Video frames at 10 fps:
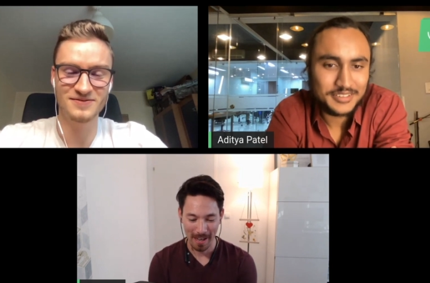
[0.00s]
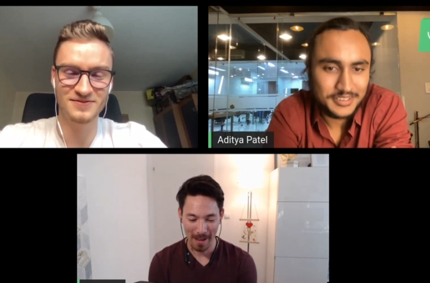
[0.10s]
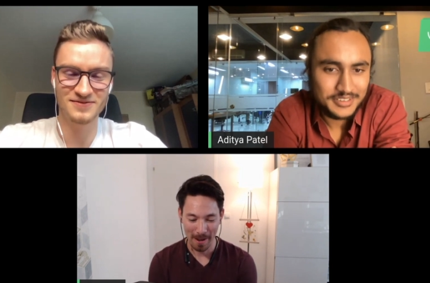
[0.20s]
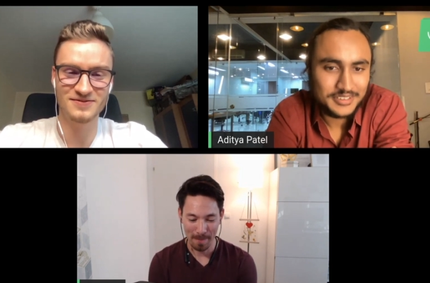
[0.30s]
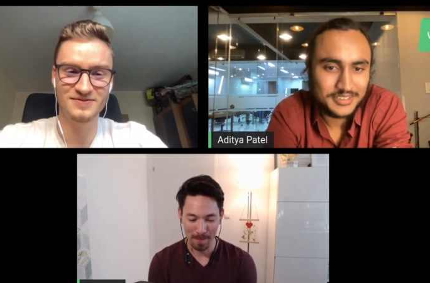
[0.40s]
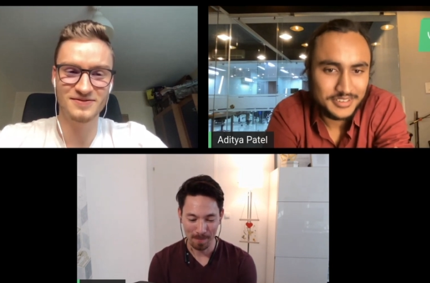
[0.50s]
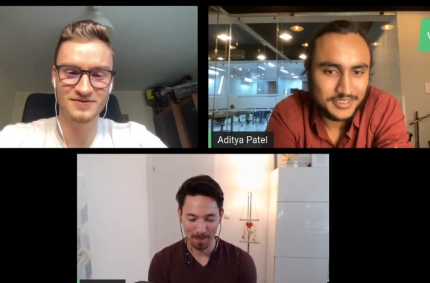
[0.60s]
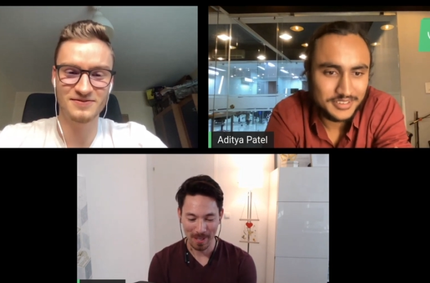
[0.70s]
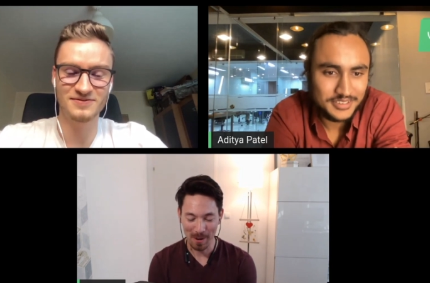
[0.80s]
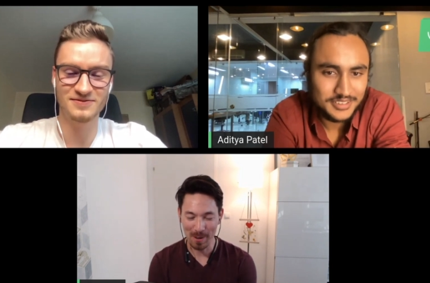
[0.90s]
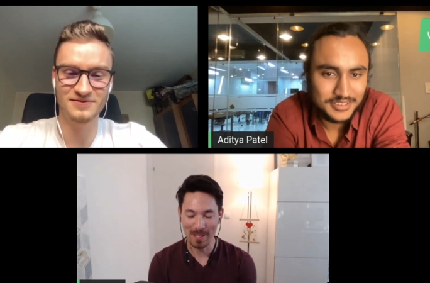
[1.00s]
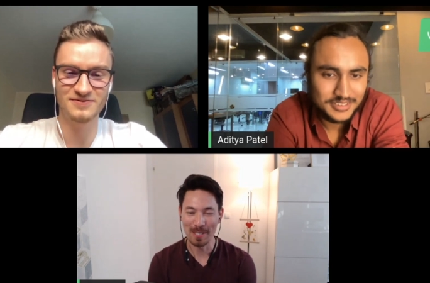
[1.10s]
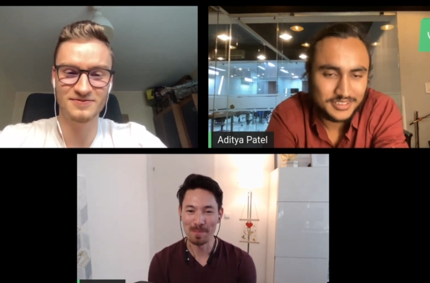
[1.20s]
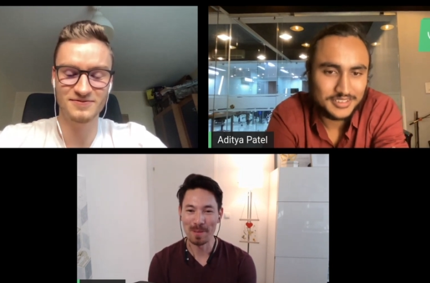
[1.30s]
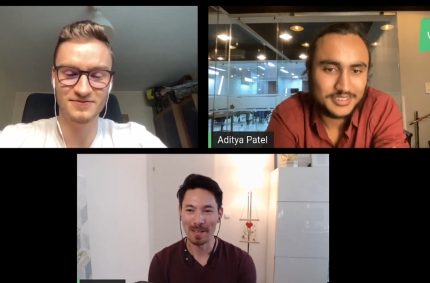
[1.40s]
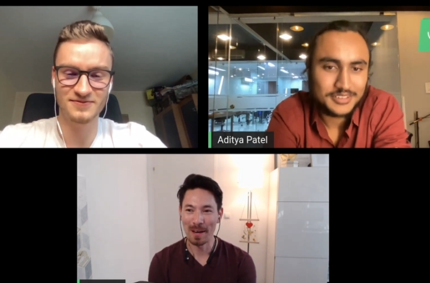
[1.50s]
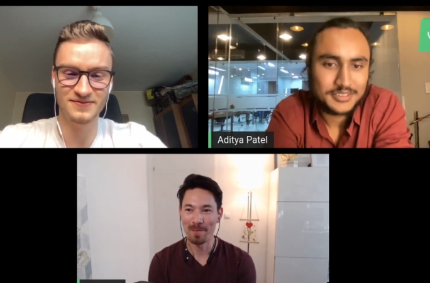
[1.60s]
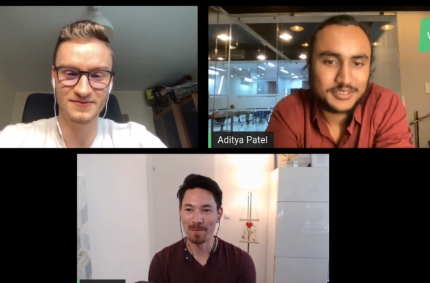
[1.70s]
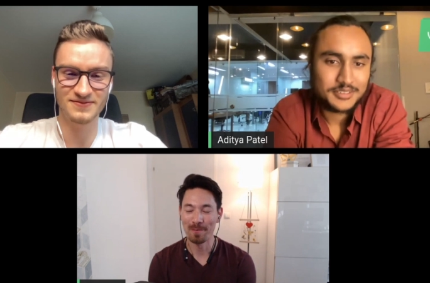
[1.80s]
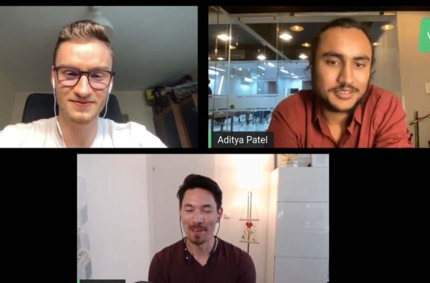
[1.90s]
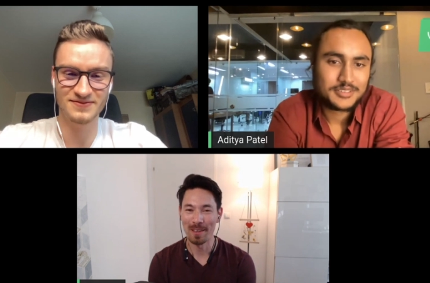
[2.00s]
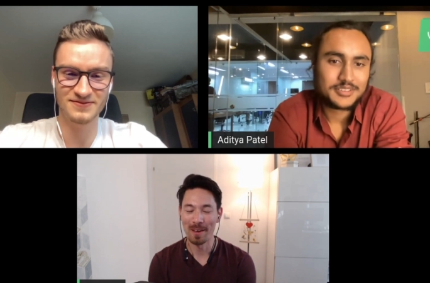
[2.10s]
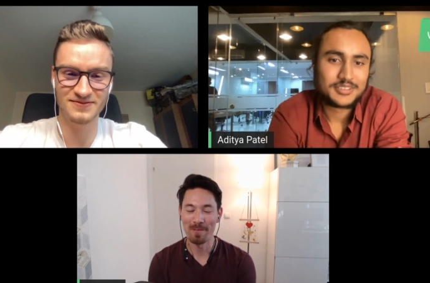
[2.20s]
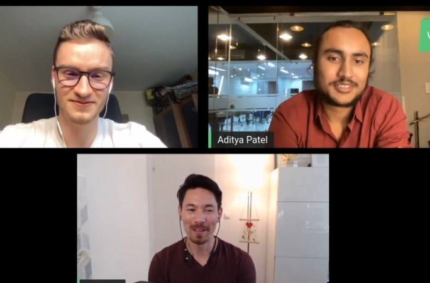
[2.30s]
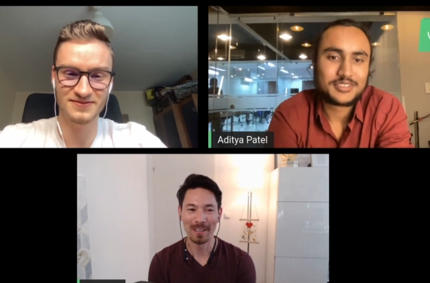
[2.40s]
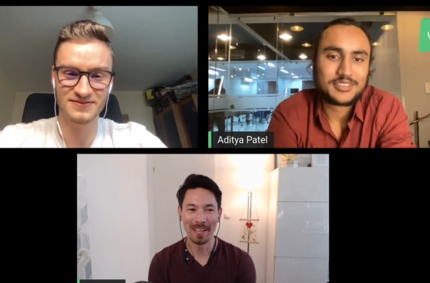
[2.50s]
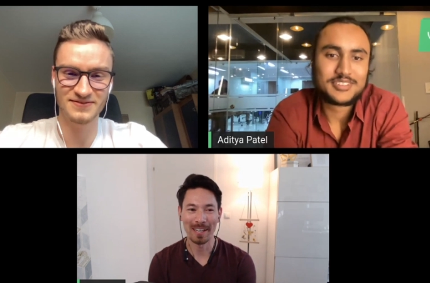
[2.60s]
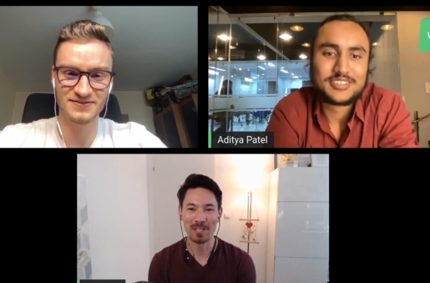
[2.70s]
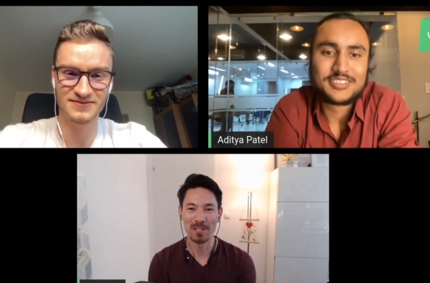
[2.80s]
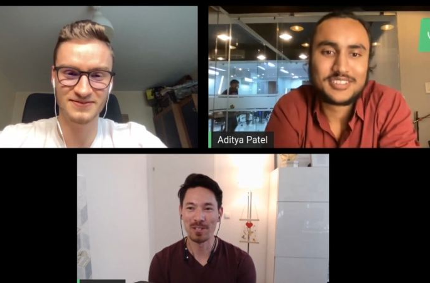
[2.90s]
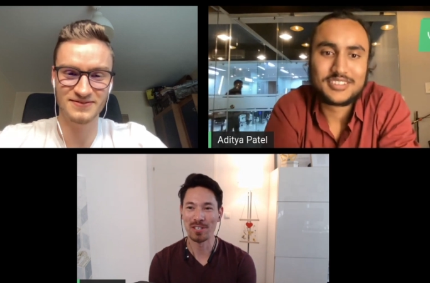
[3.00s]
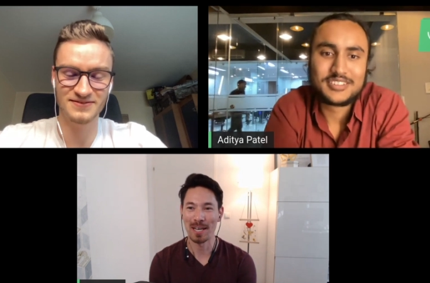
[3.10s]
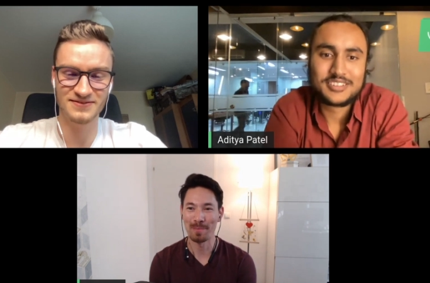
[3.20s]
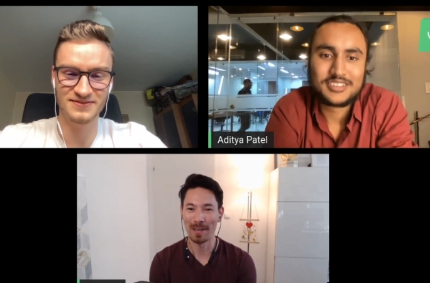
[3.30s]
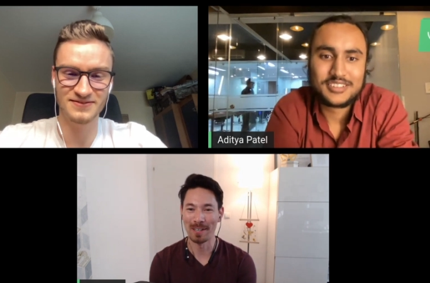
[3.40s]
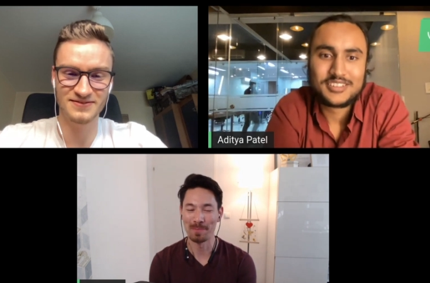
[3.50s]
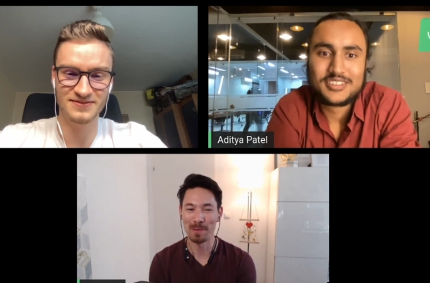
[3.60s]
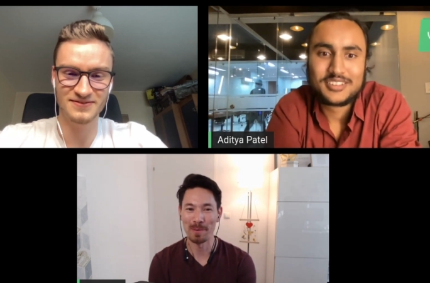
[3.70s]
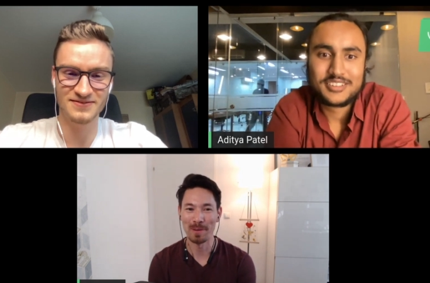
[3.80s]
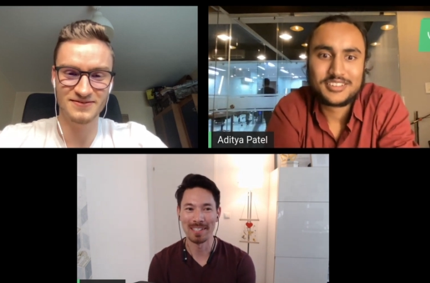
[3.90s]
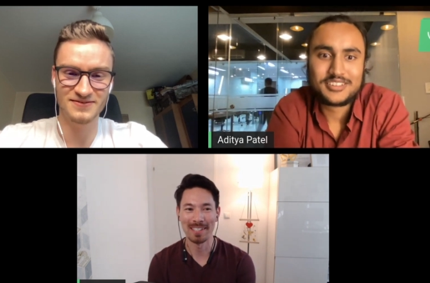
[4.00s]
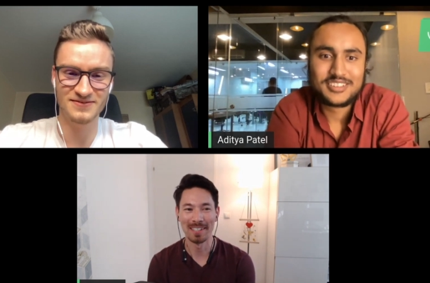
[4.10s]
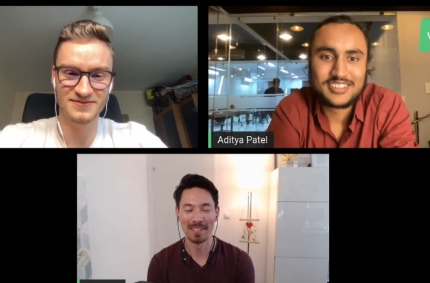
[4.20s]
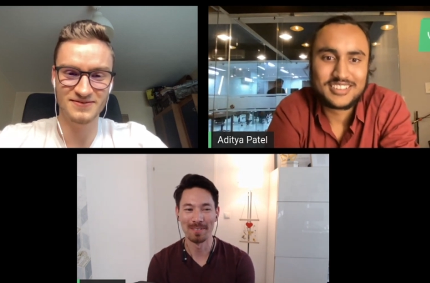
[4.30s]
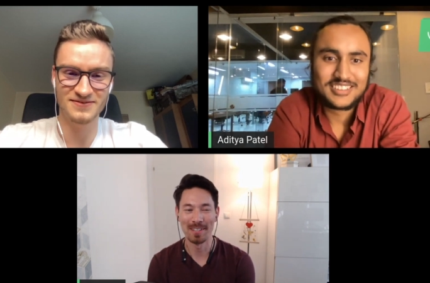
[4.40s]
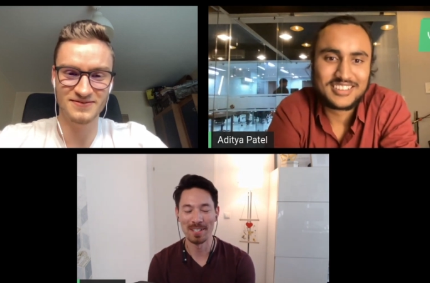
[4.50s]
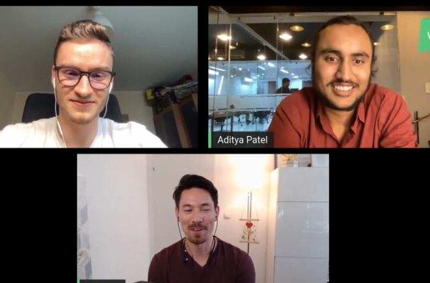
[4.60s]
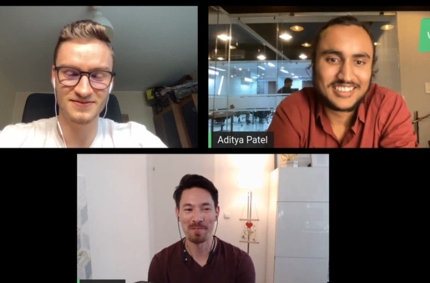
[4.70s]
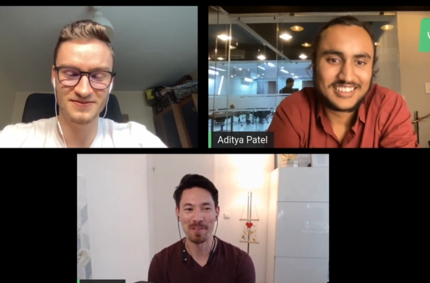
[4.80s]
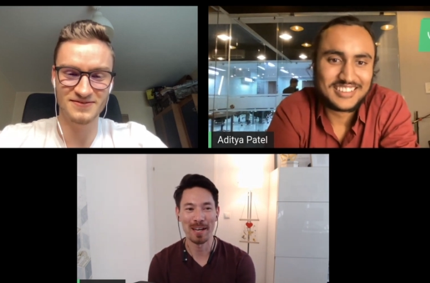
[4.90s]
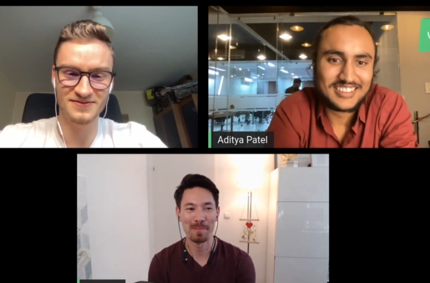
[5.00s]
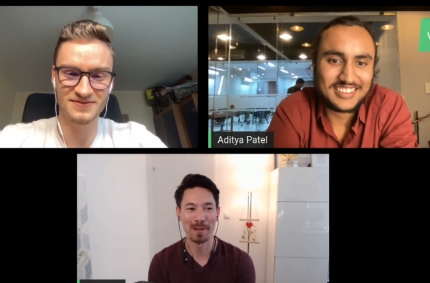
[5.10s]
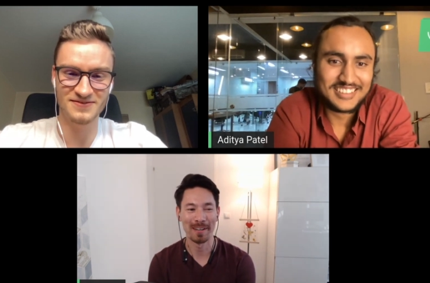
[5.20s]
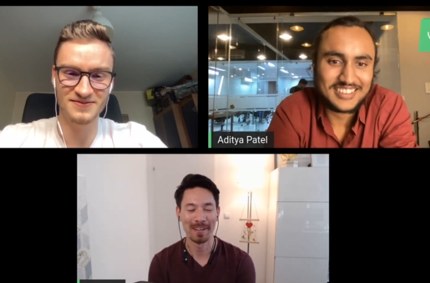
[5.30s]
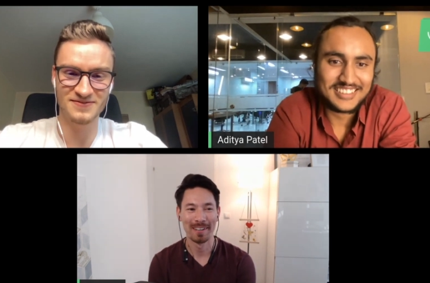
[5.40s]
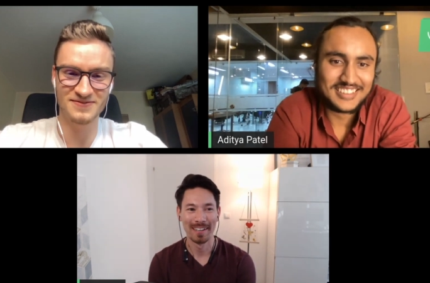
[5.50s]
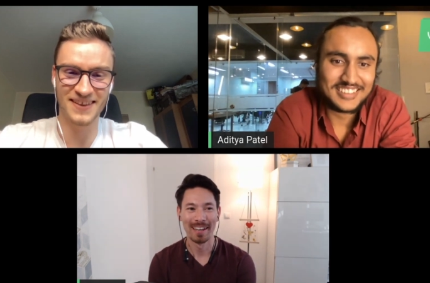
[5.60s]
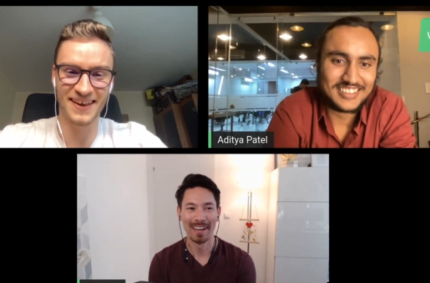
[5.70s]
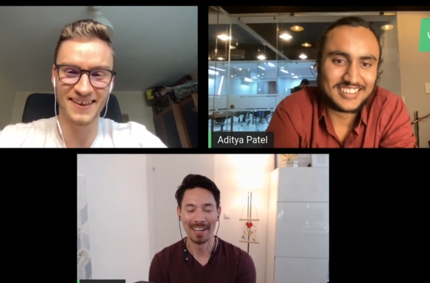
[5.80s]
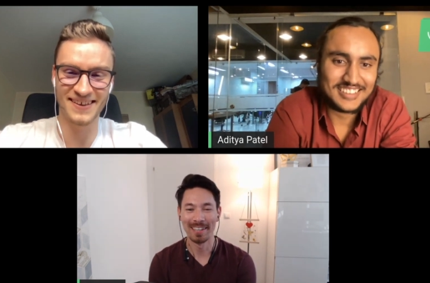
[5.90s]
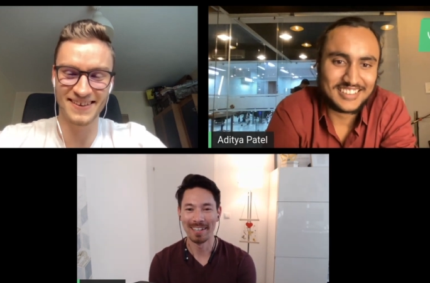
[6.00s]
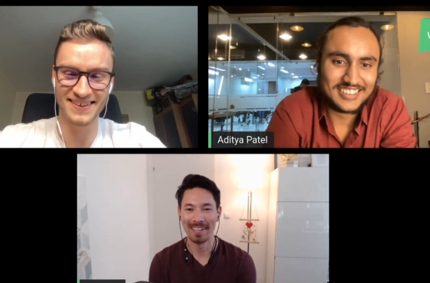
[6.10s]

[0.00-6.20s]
Speaker 1: Um, you know, it's not something that I've, i felt like I should share because maybe it's not it's not fair, but I